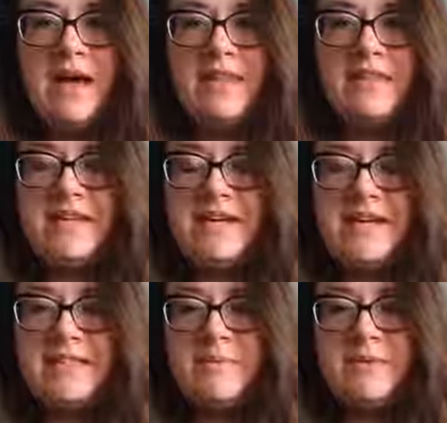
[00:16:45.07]
And then the
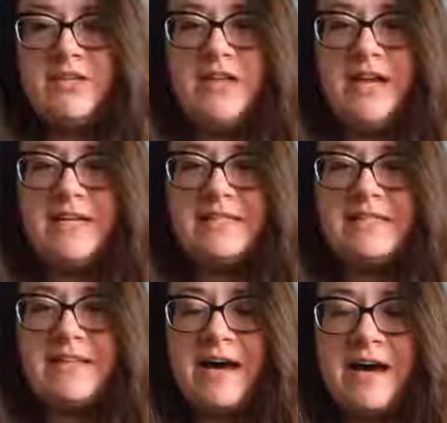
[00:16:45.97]
next image
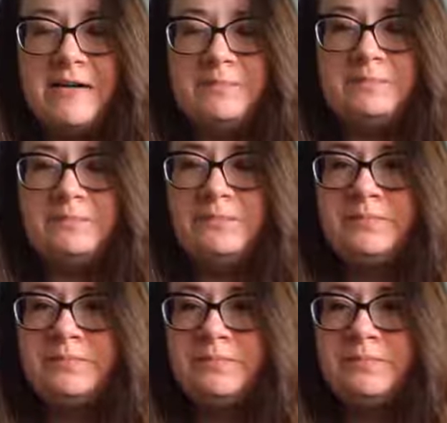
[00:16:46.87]
is of